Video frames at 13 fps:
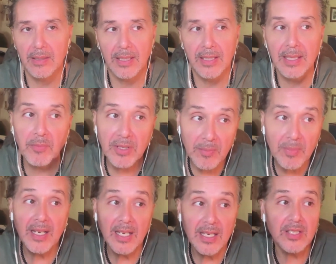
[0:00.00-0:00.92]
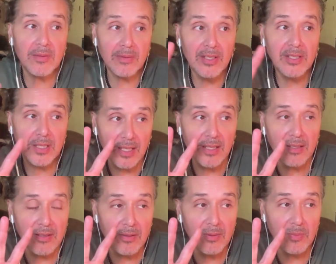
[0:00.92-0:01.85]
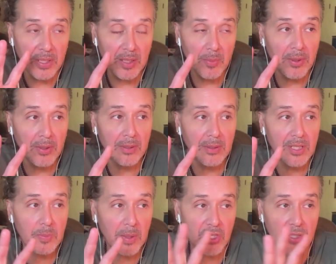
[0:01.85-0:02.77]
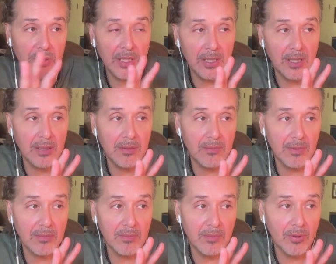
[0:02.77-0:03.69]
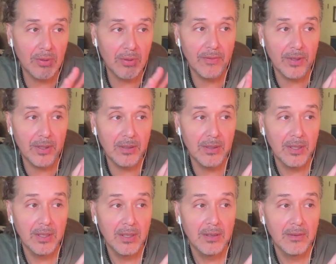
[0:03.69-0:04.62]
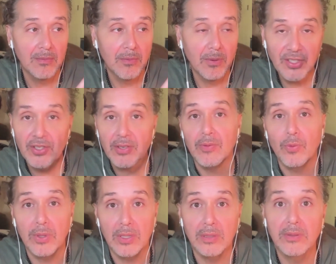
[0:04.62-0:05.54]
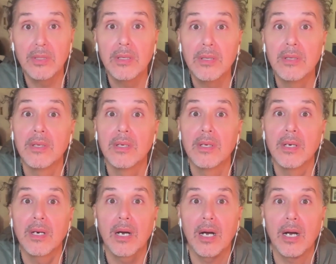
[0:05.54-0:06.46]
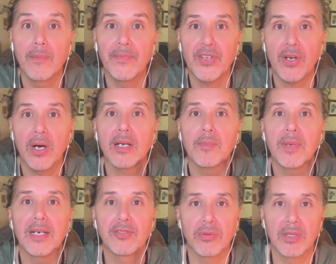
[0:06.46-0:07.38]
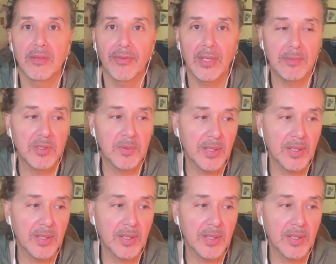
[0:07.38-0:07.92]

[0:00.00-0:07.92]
And I'm going to be honest, listening to people, especially in more of the Western world, talk about twin flames,